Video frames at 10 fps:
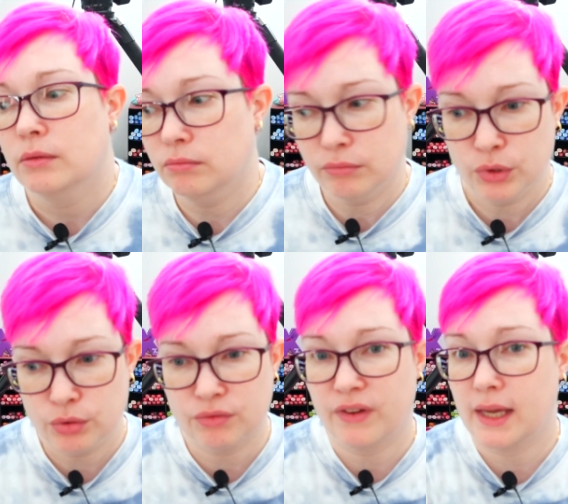
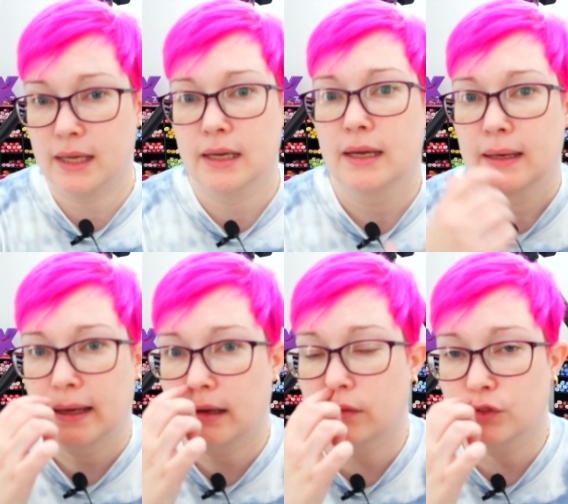moving
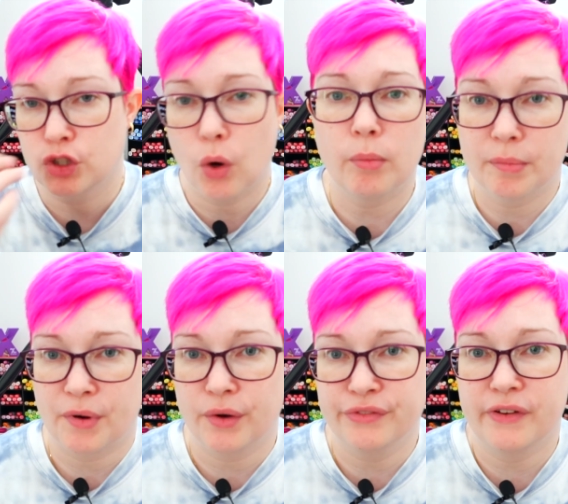kind of job
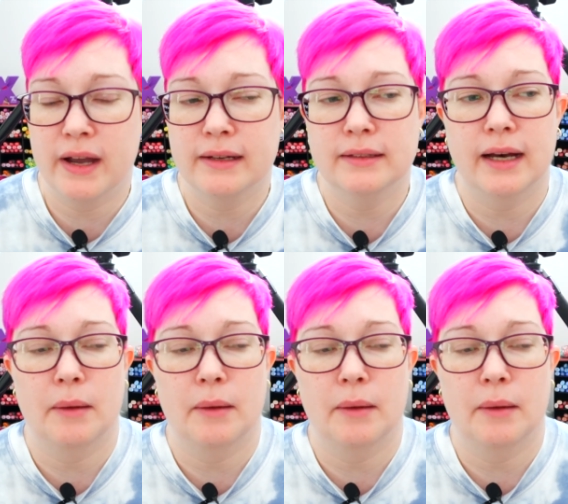profile.